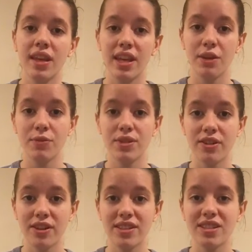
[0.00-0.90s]
He was
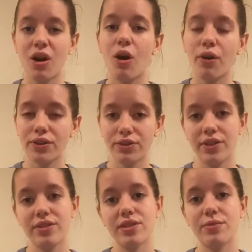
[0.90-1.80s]
granted all 3
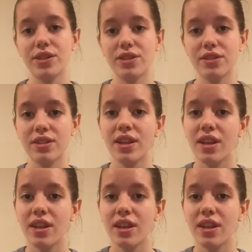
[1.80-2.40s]
of his wishes: